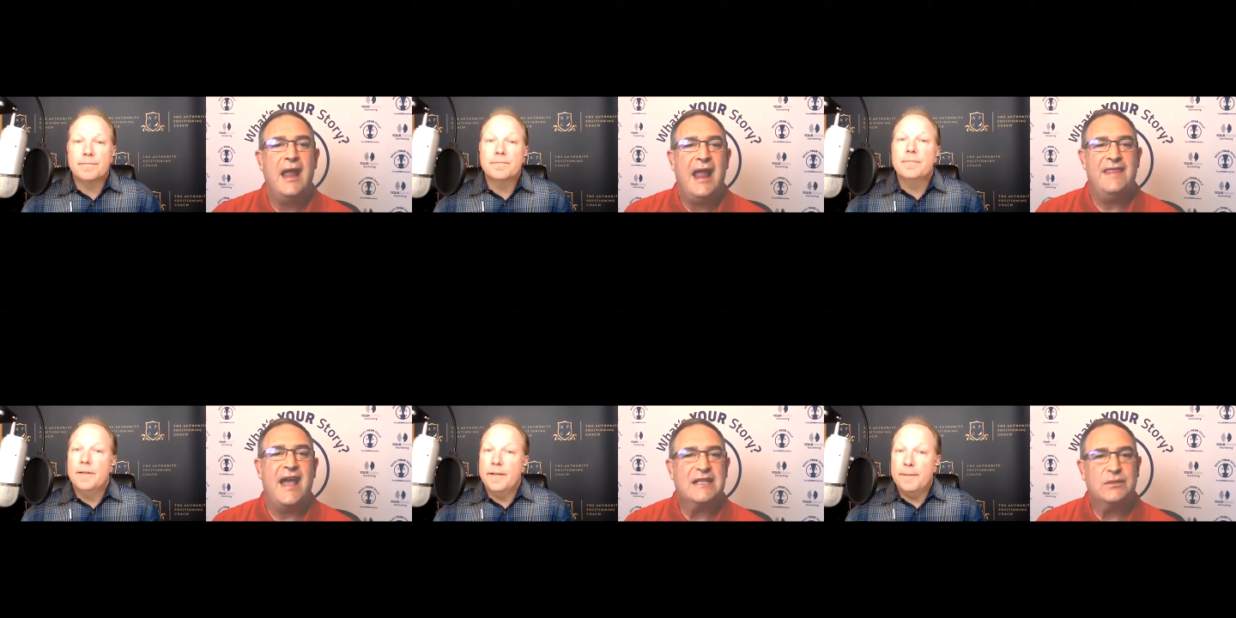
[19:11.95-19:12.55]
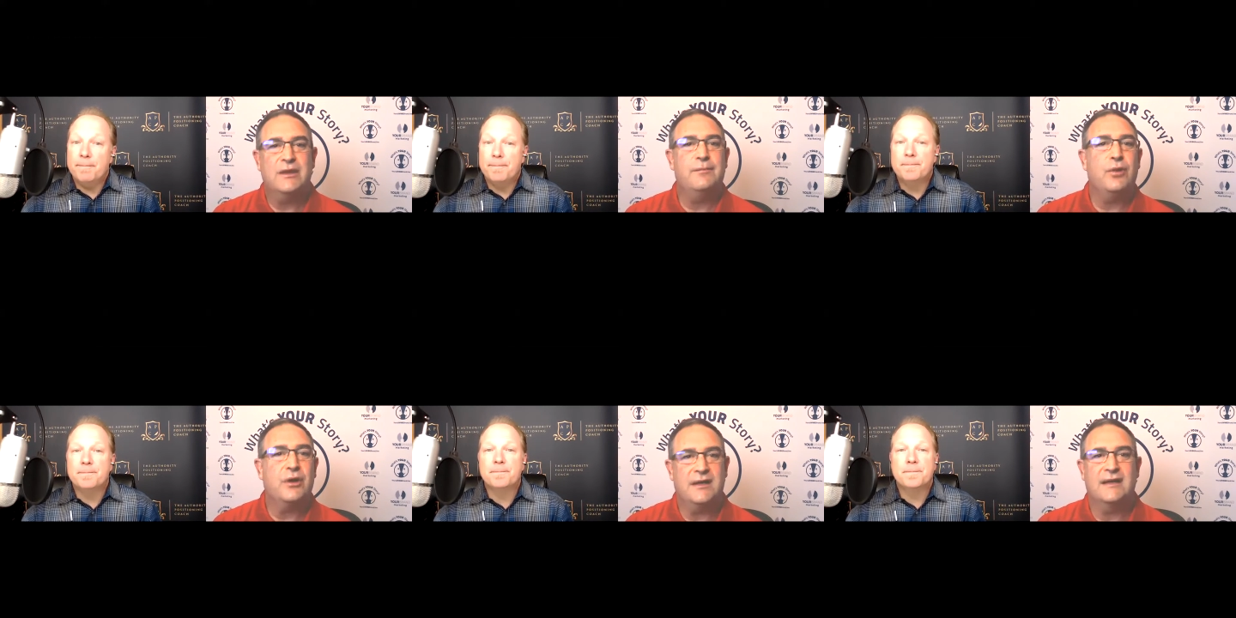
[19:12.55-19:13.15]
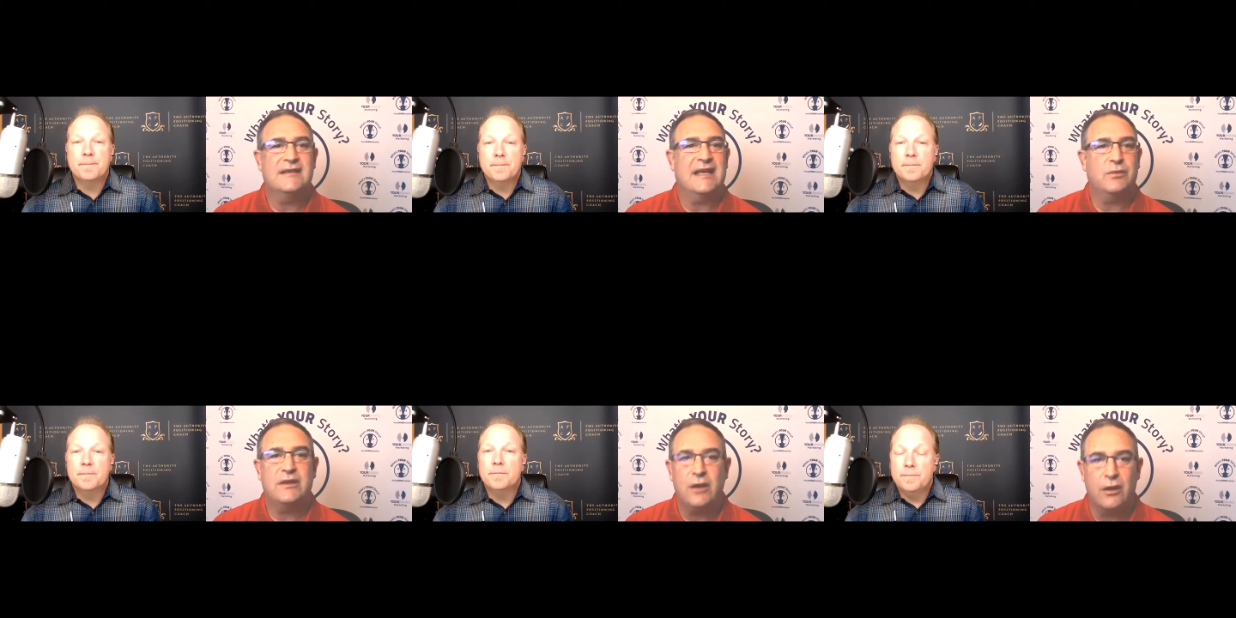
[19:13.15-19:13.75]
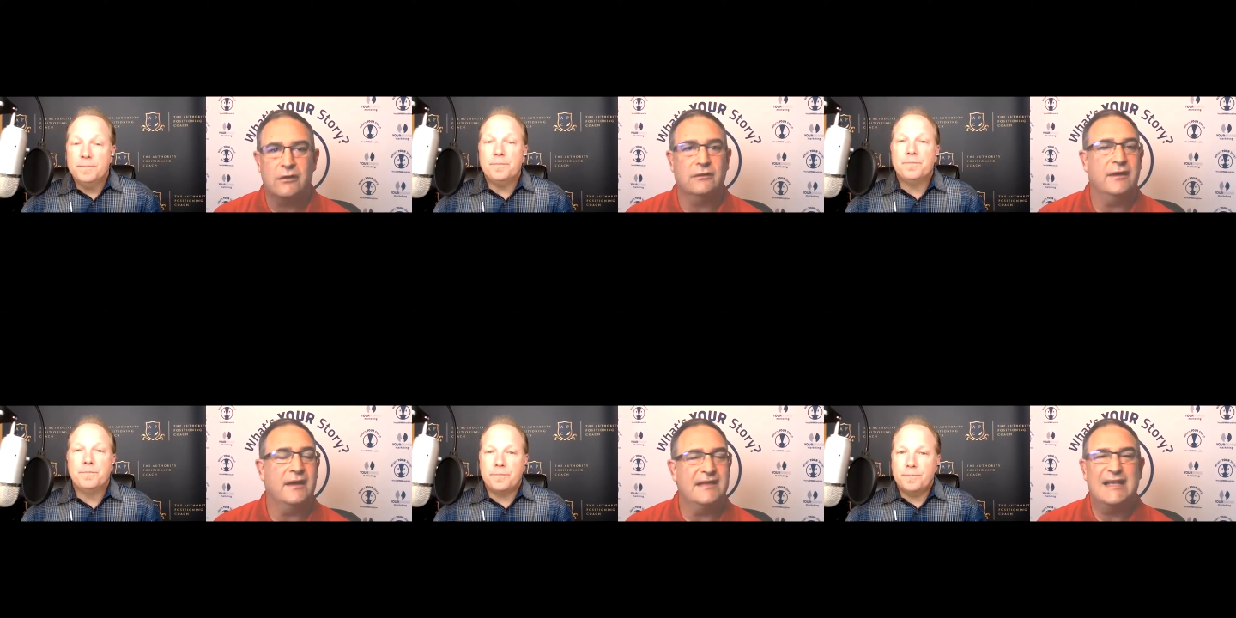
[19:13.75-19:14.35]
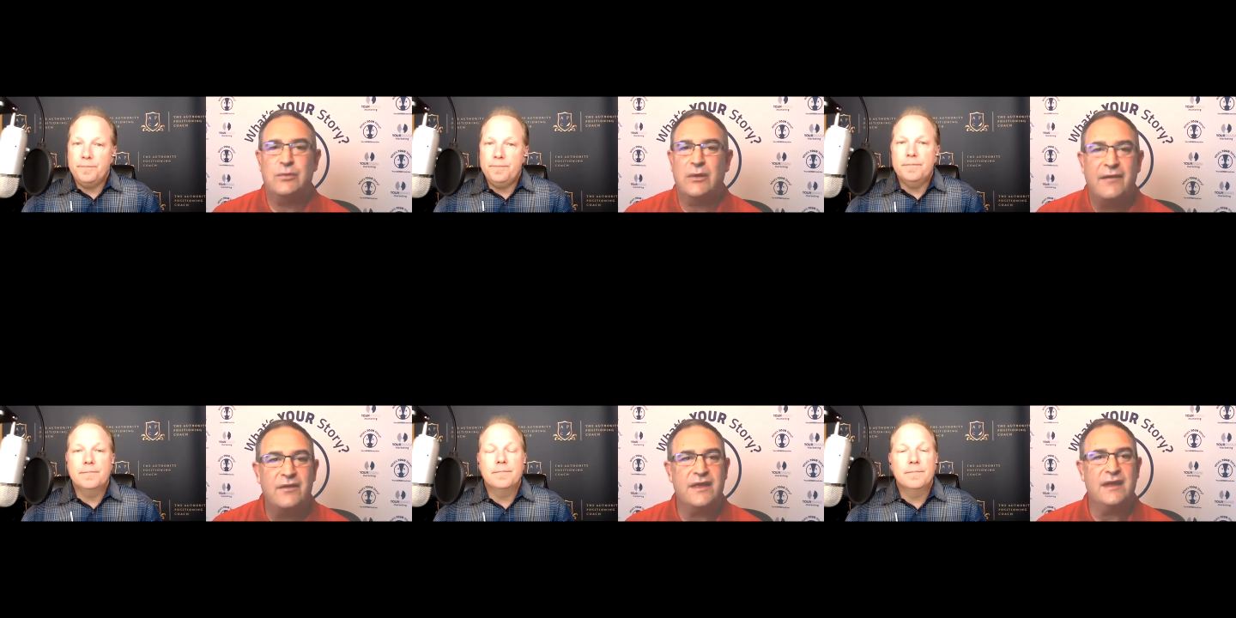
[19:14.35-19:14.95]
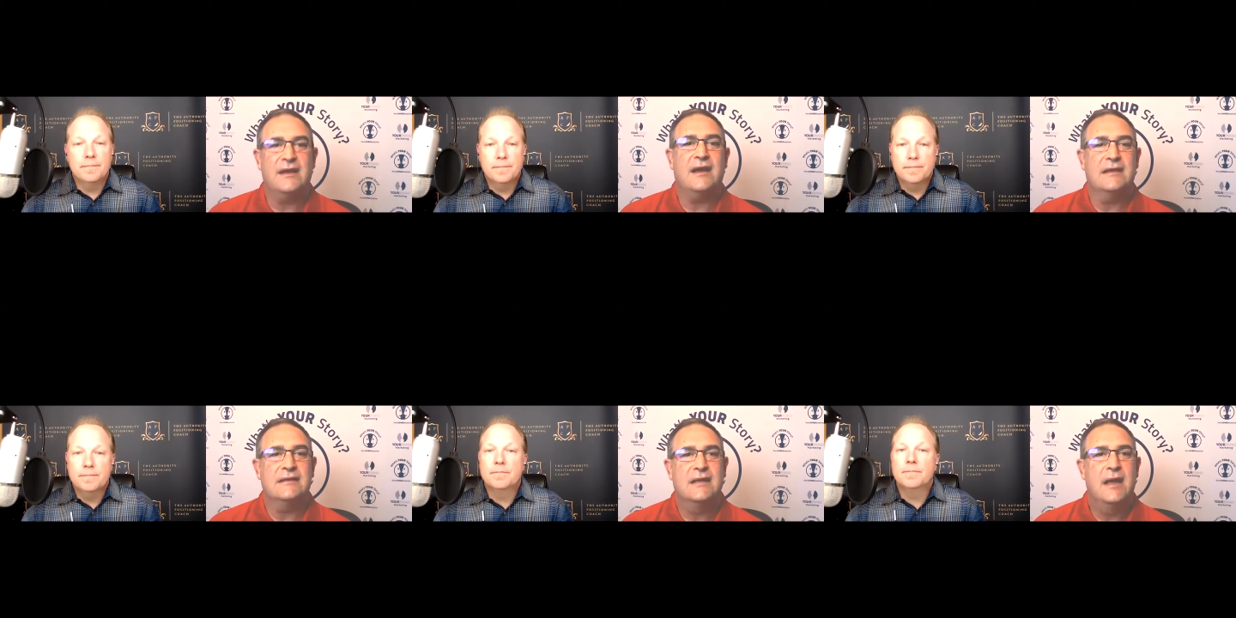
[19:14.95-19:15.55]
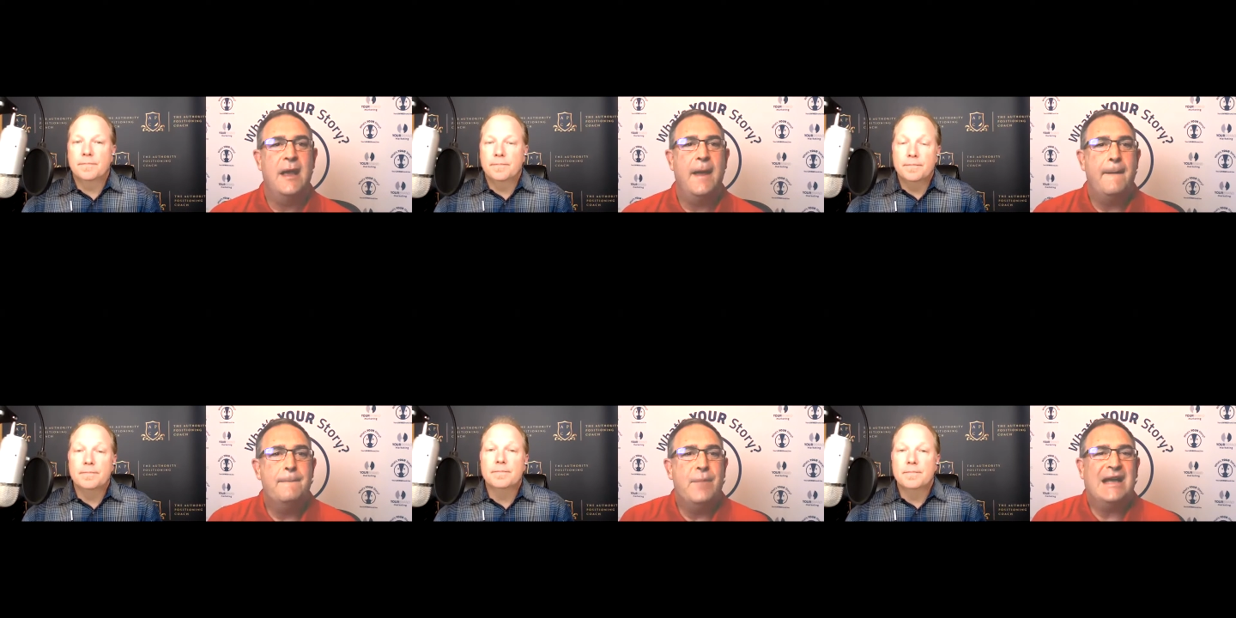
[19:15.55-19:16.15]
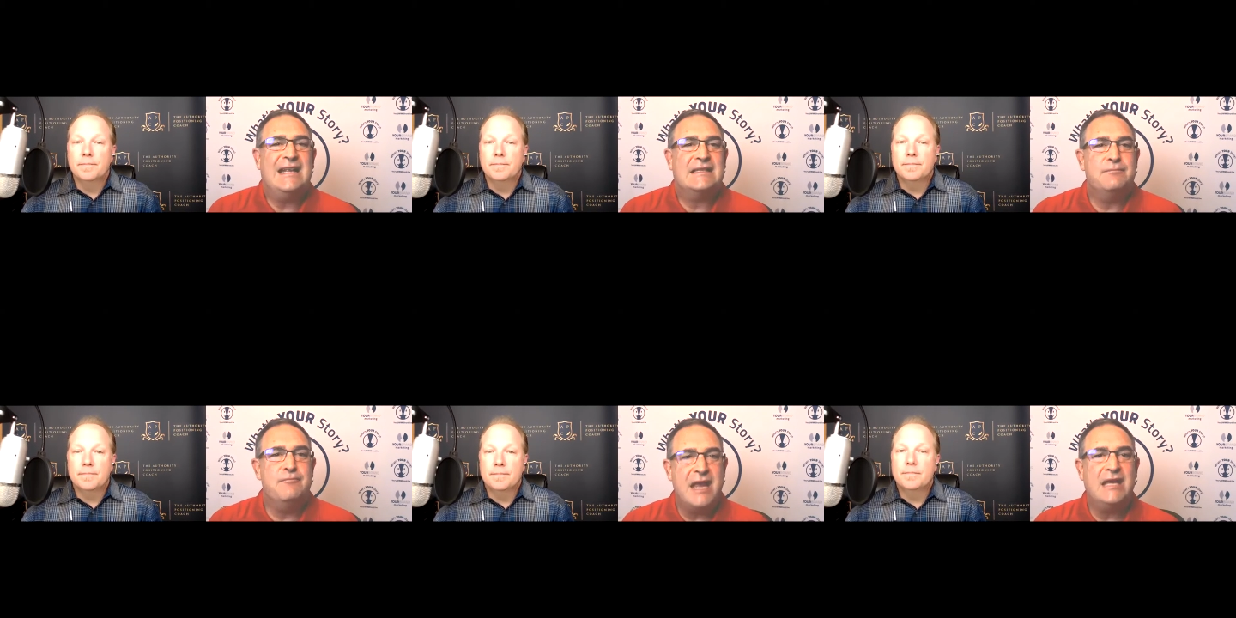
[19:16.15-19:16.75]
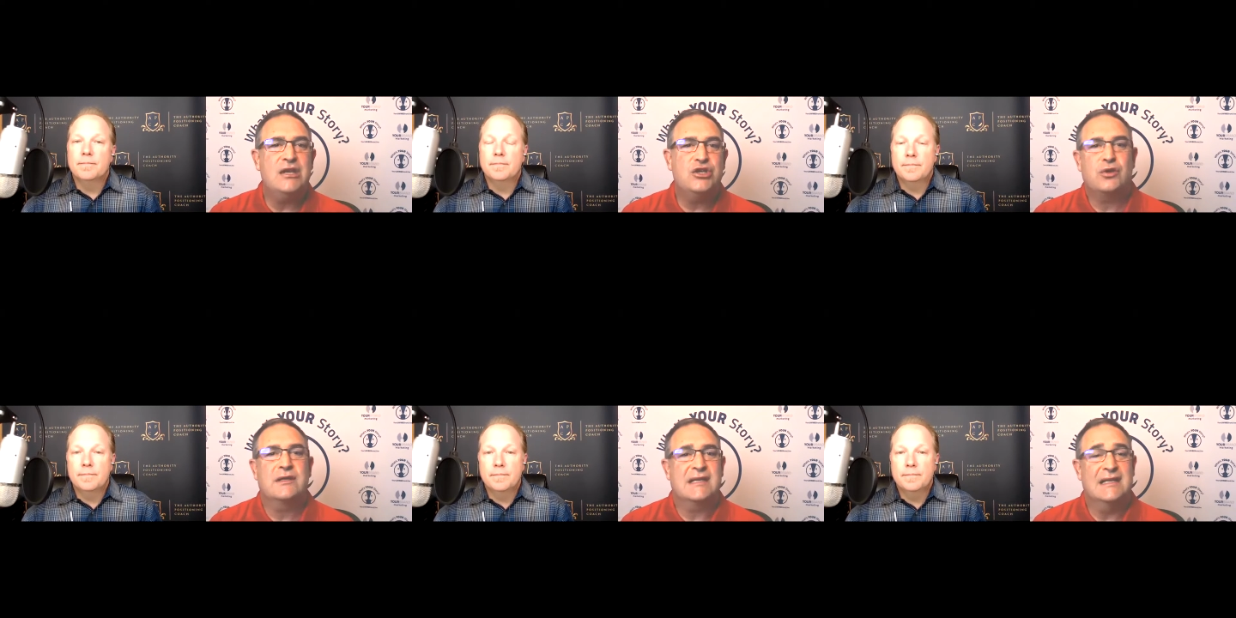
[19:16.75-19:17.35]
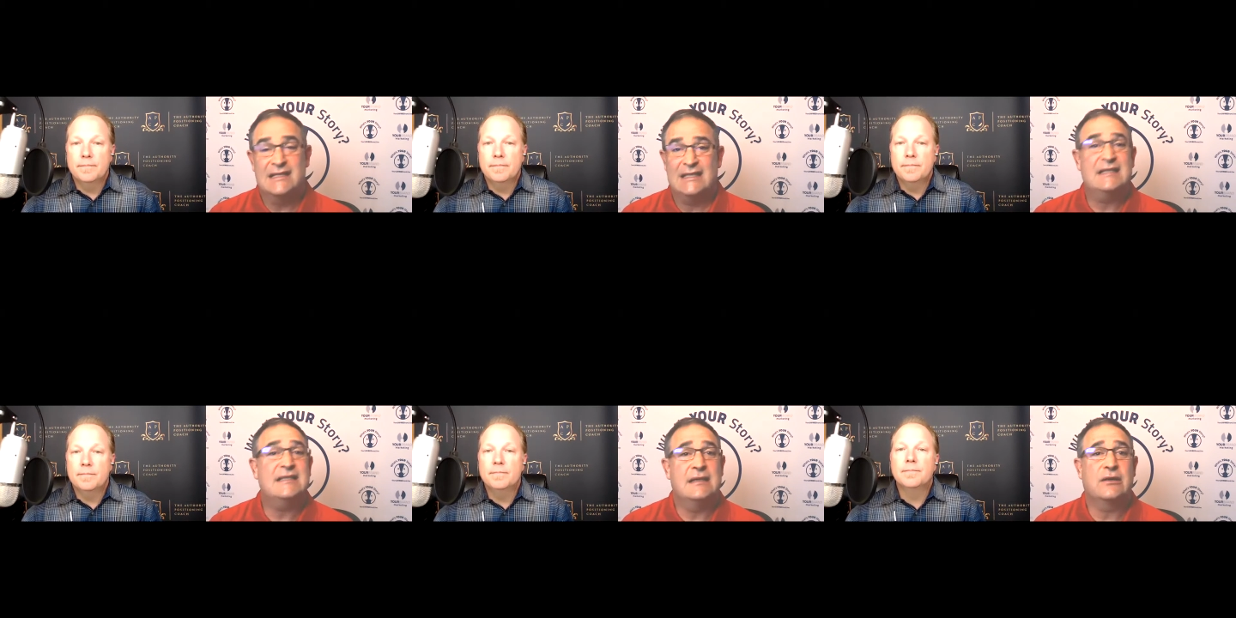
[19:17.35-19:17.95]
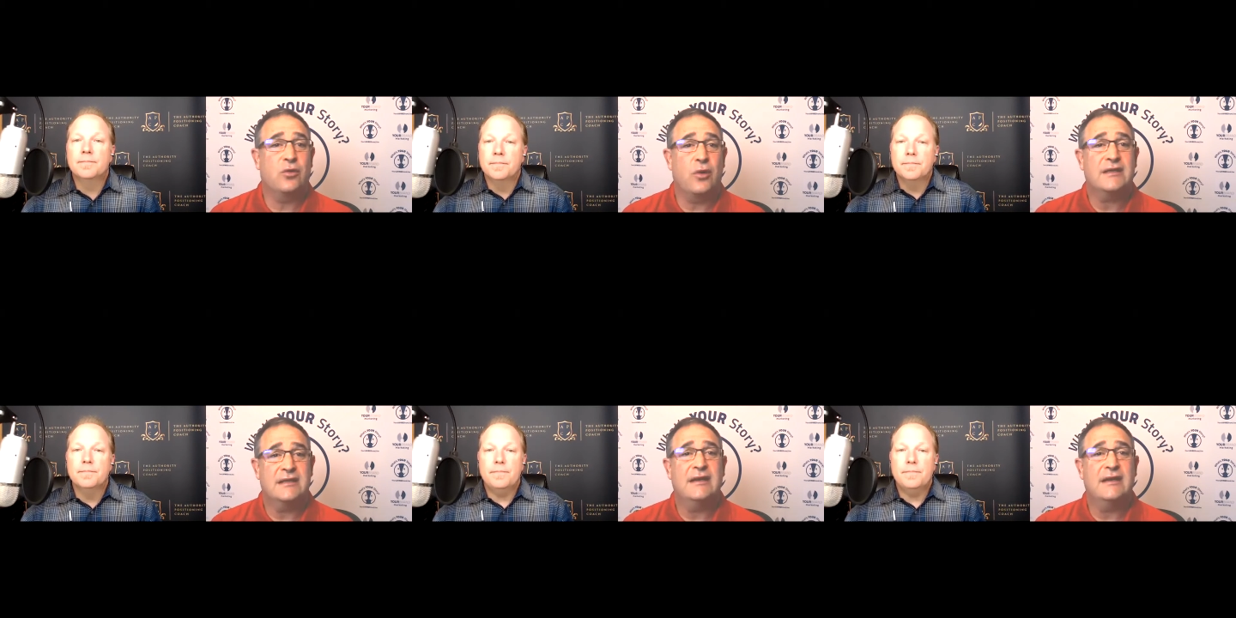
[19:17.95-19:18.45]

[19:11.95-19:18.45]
Speaker 1: and that's yep. what the book does. That's what the article does. That's what everything does. But it's making sure it's consistent across the